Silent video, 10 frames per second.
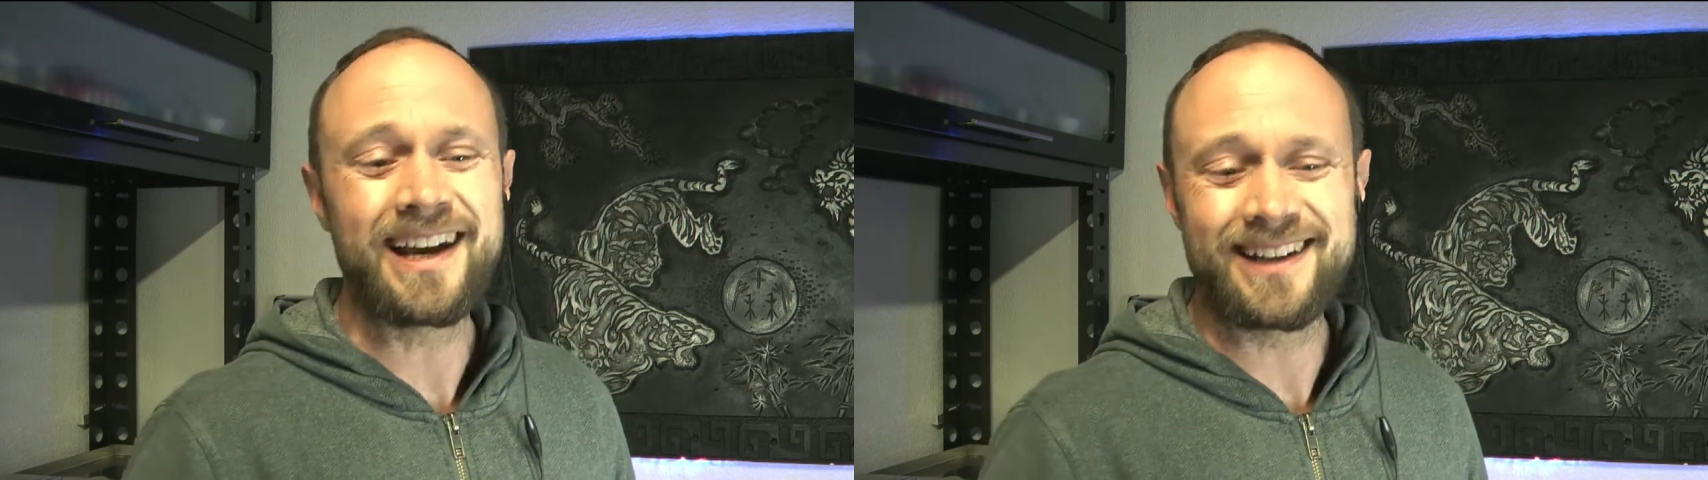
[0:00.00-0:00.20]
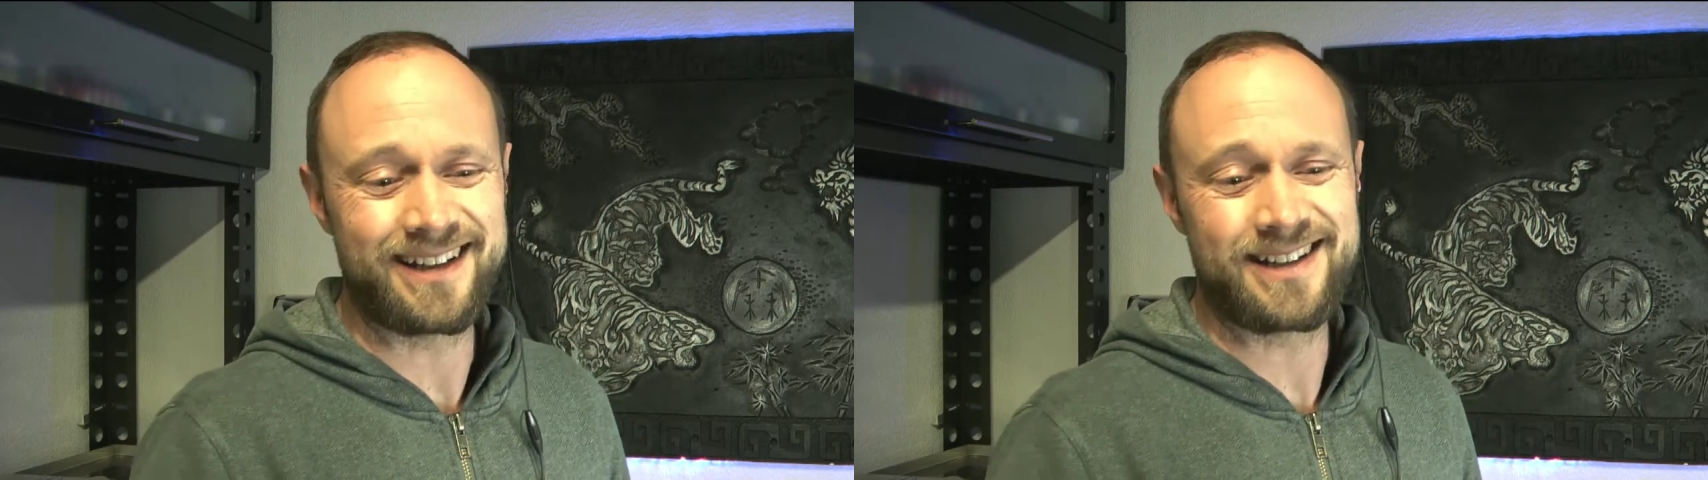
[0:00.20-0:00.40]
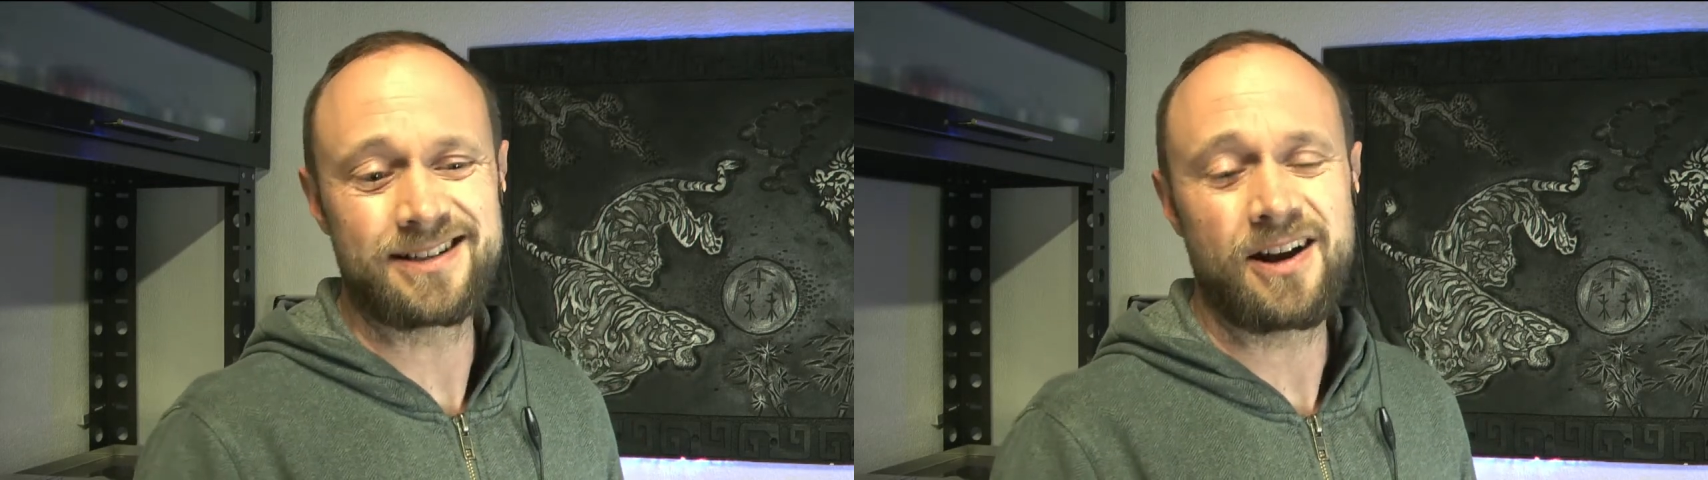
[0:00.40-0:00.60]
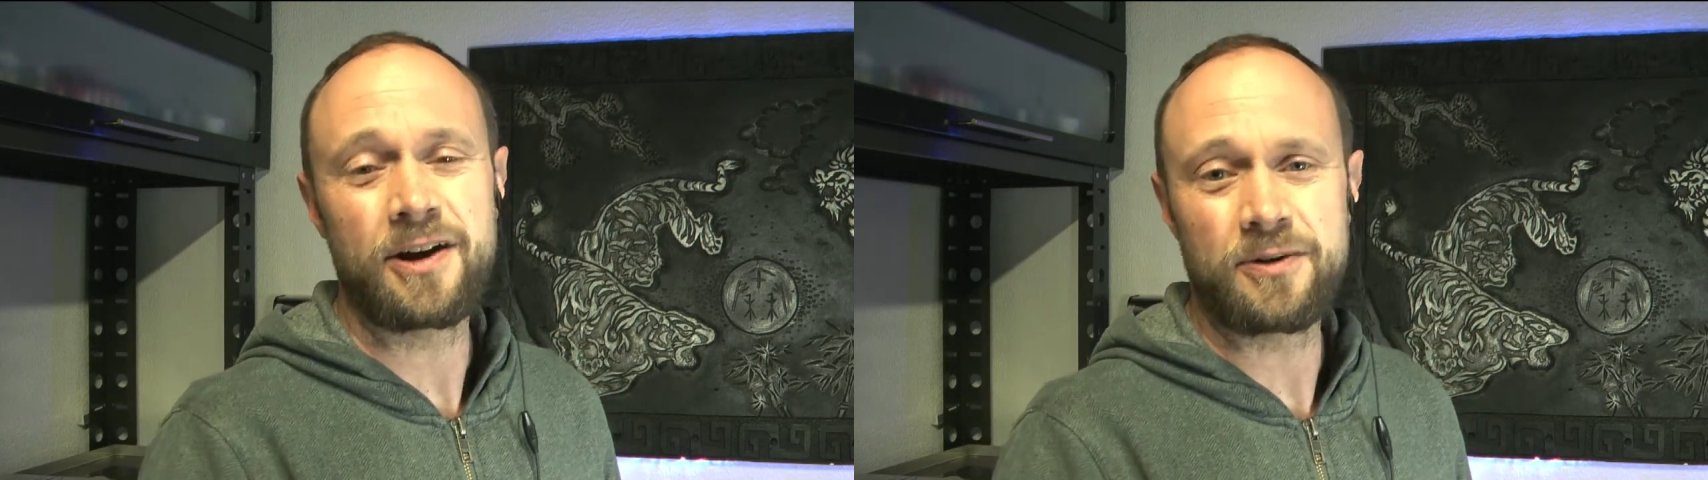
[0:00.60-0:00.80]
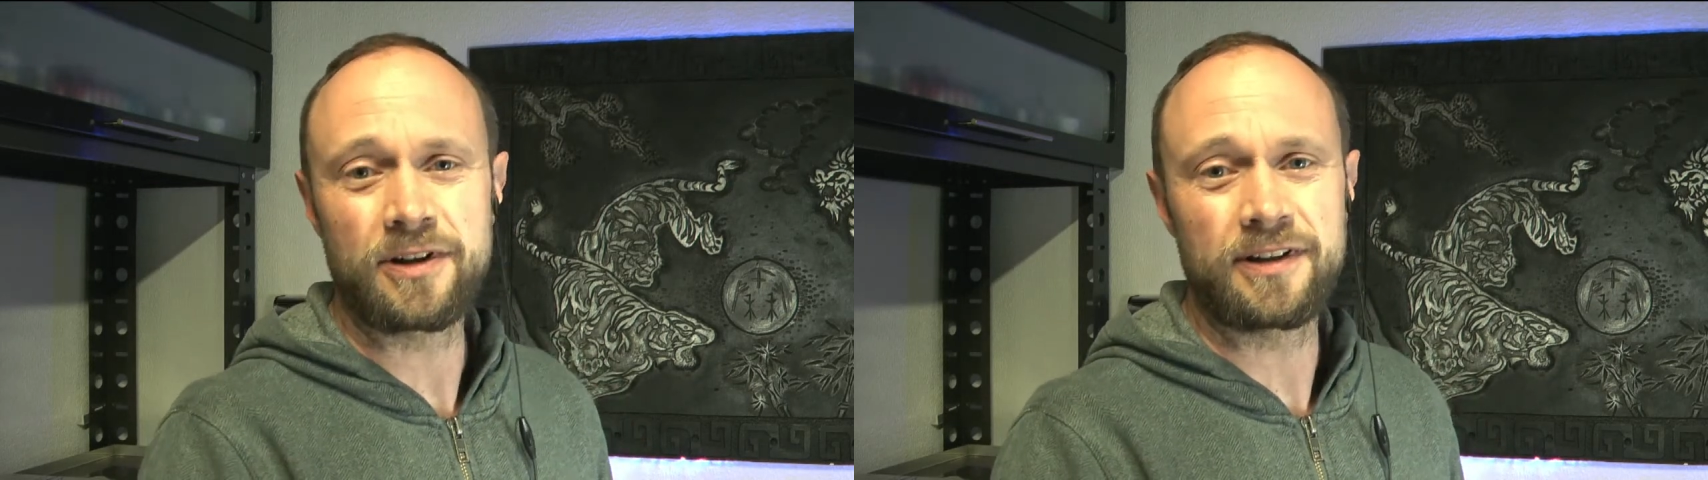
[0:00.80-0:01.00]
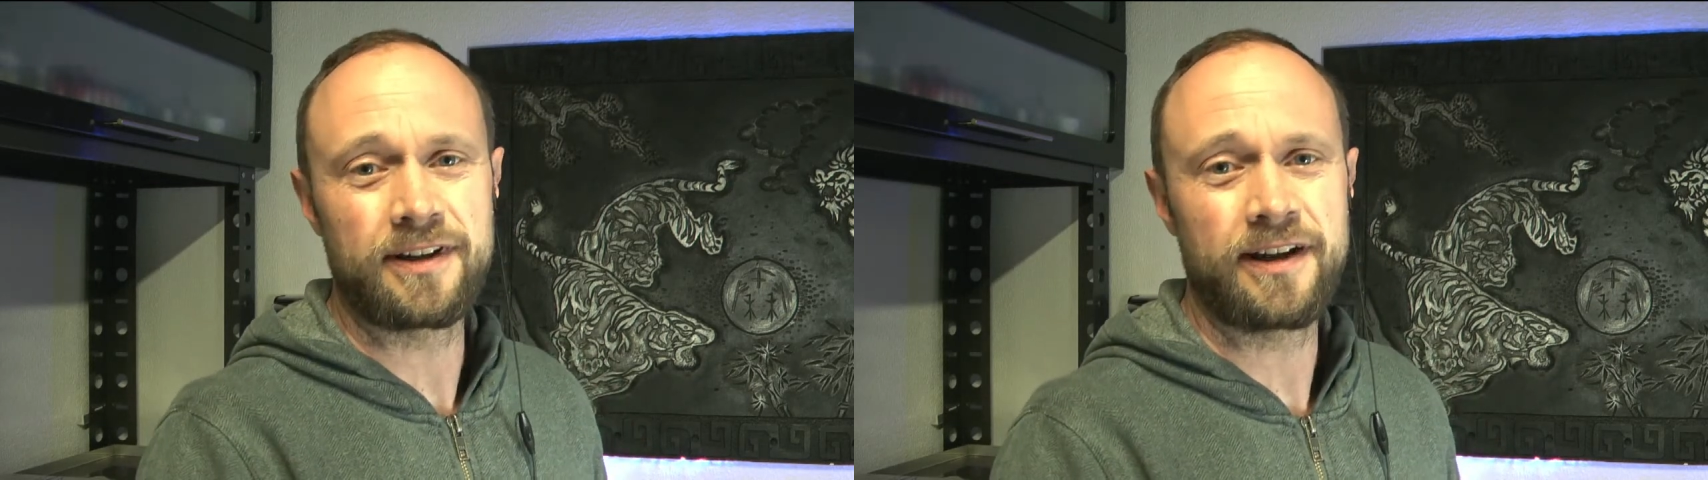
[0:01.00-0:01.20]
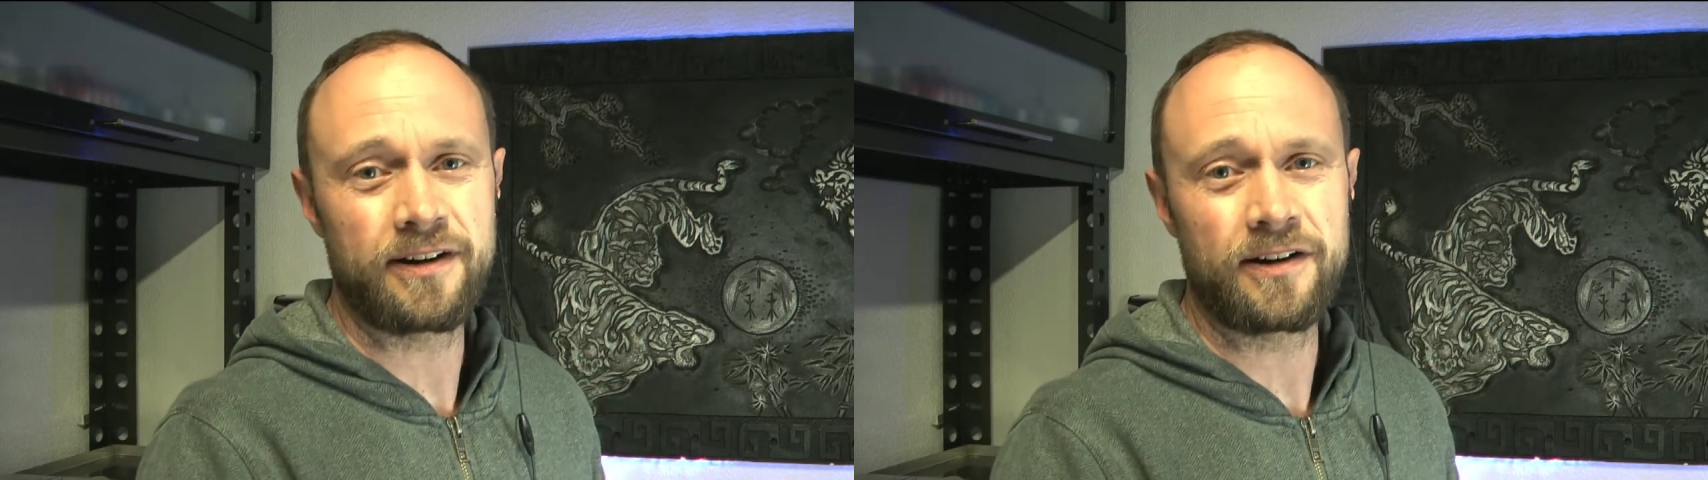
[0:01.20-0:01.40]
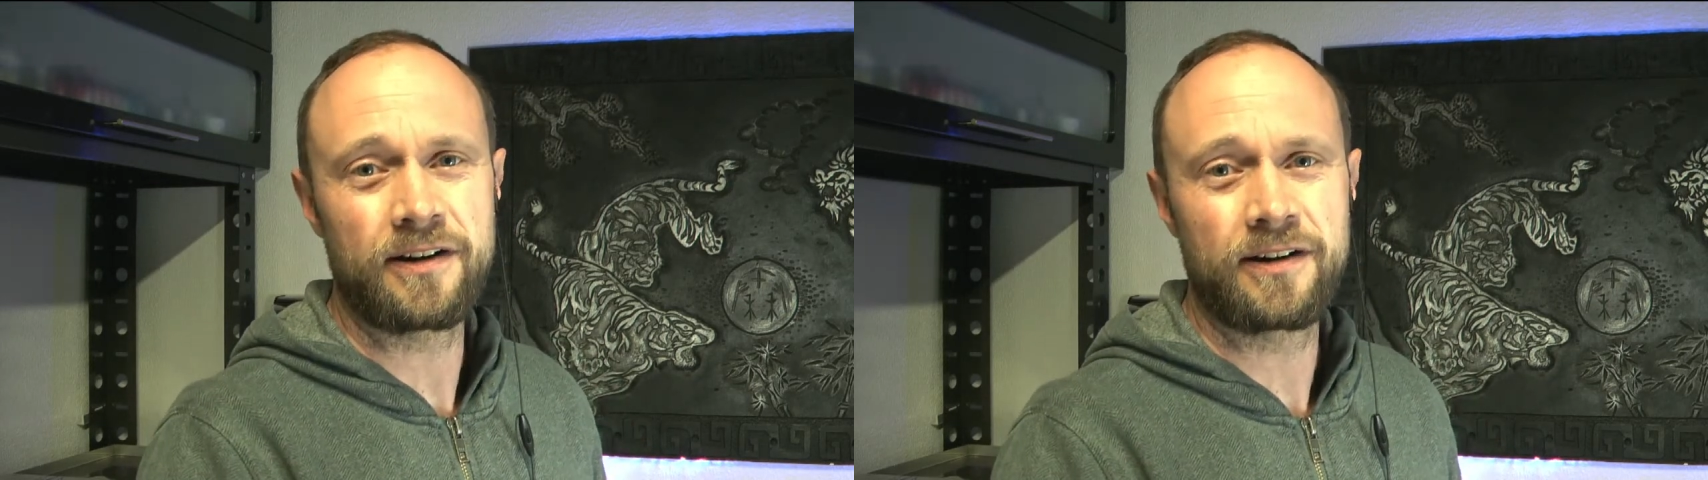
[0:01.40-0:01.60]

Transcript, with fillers: that is not really there